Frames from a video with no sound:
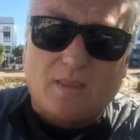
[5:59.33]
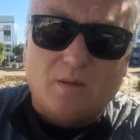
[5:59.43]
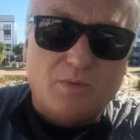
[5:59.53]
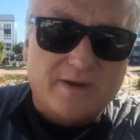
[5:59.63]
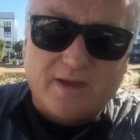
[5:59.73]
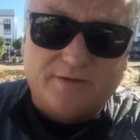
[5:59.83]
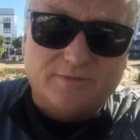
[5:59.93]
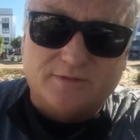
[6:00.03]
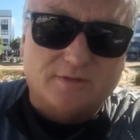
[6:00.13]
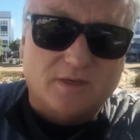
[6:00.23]
But I have
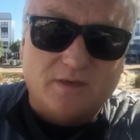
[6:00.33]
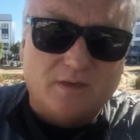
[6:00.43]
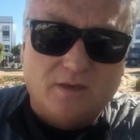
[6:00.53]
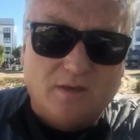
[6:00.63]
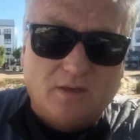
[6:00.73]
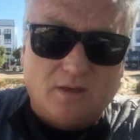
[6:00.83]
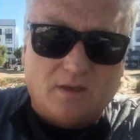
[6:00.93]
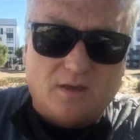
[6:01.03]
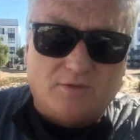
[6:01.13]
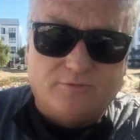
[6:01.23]
to say,
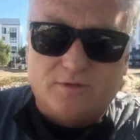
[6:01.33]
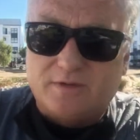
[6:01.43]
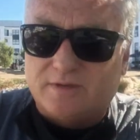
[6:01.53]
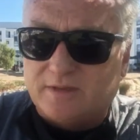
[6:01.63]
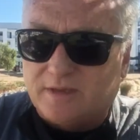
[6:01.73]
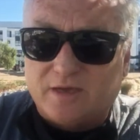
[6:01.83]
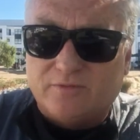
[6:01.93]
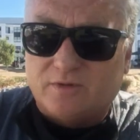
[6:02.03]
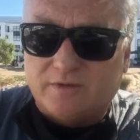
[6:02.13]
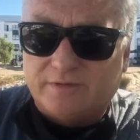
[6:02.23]
further than that,
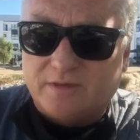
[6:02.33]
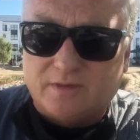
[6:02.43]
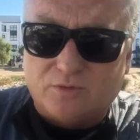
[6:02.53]
if you're living in